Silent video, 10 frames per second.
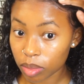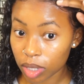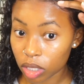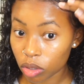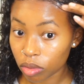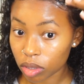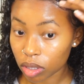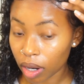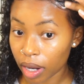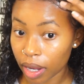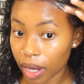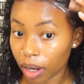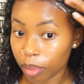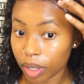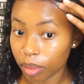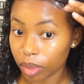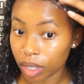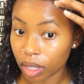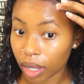me to start an Airbnb